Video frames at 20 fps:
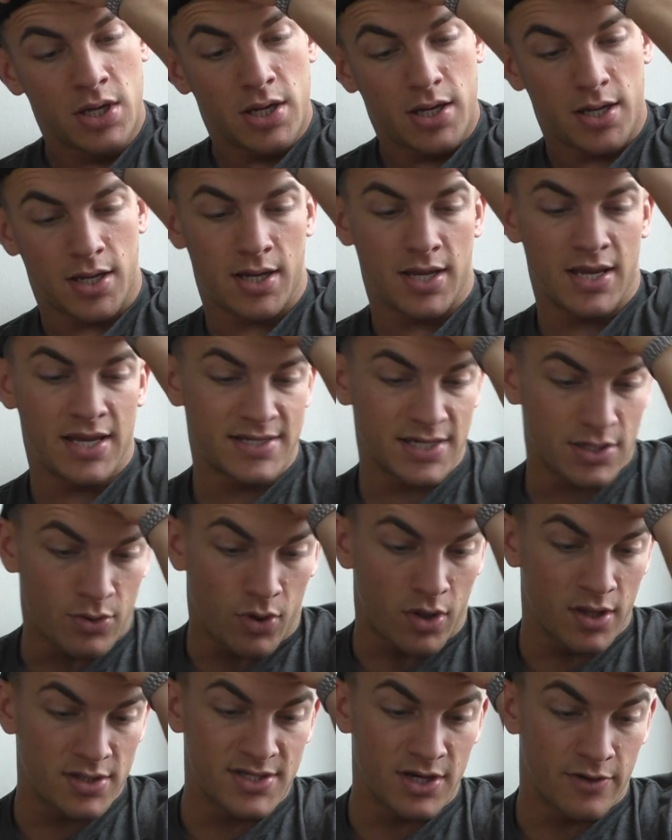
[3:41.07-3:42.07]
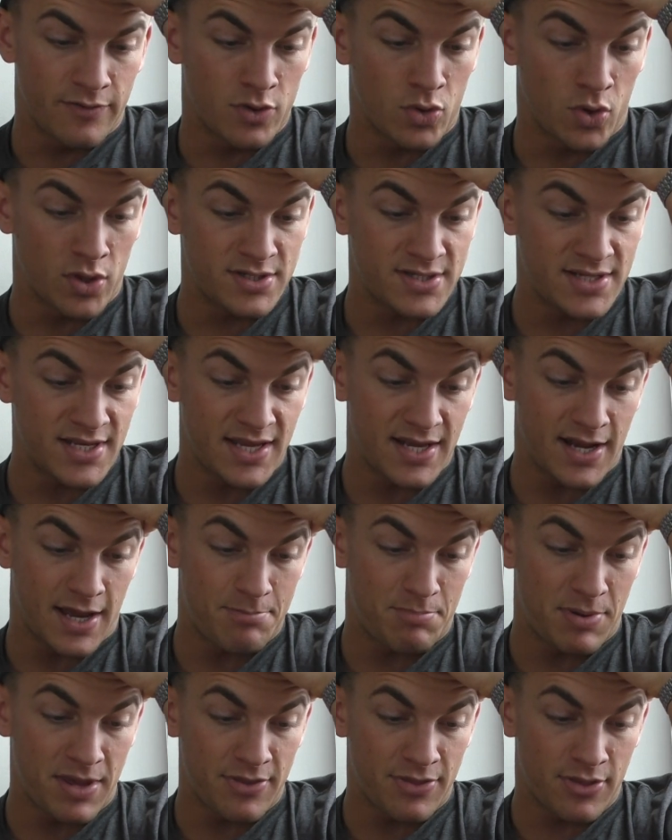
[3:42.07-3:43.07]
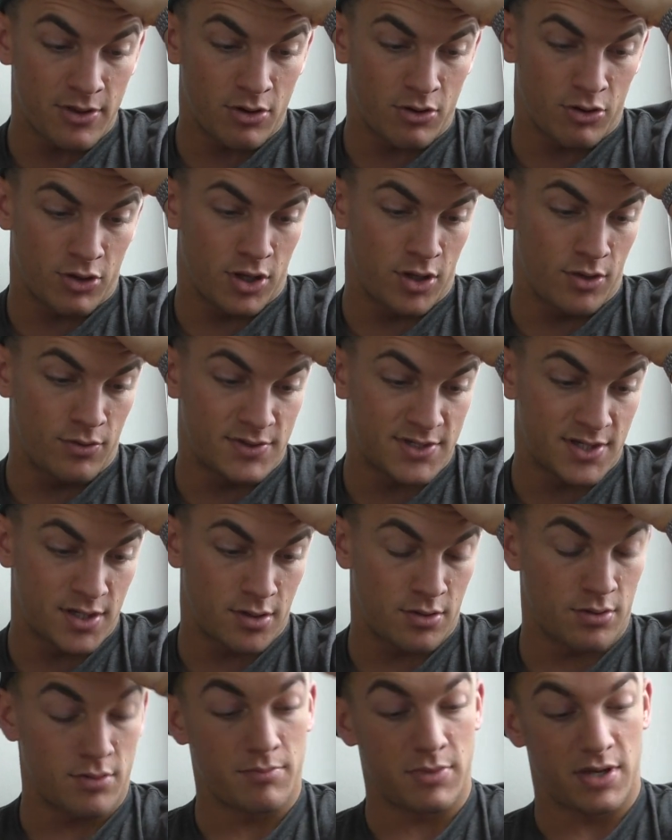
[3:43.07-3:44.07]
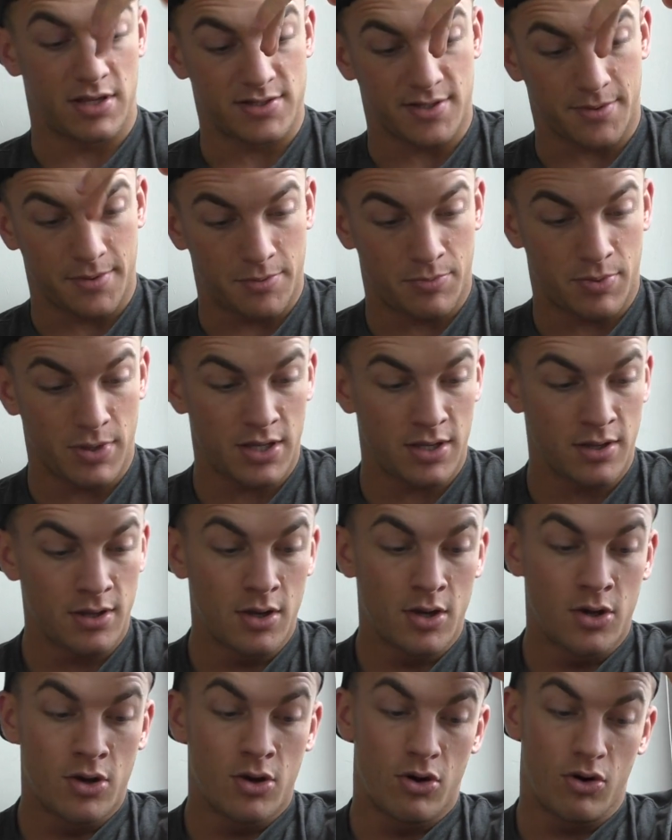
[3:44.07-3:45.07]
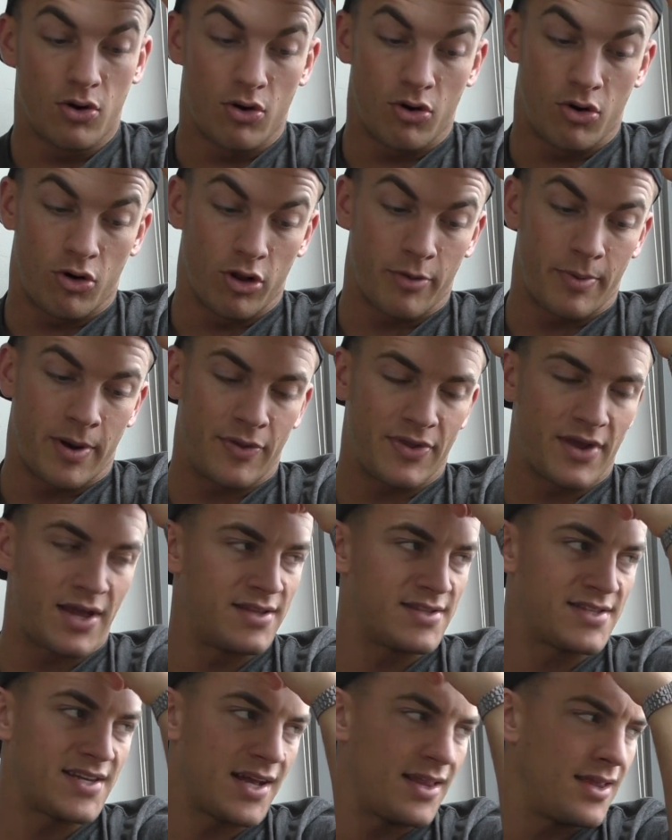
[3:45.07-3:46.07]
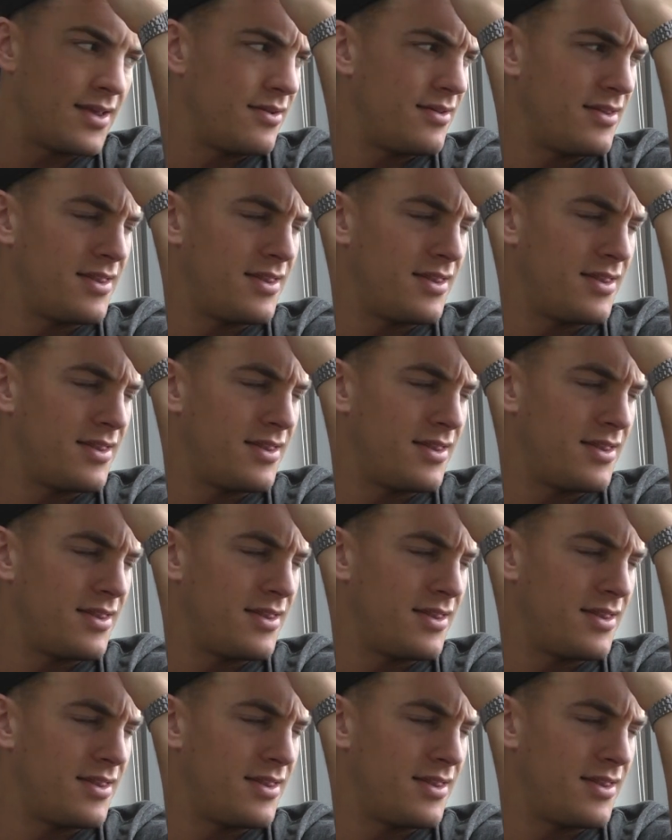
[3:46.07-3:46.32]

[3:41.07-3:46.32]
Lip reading: Is it quality over quantity in Ibiza or you two, me and Tommy B, all about the entally?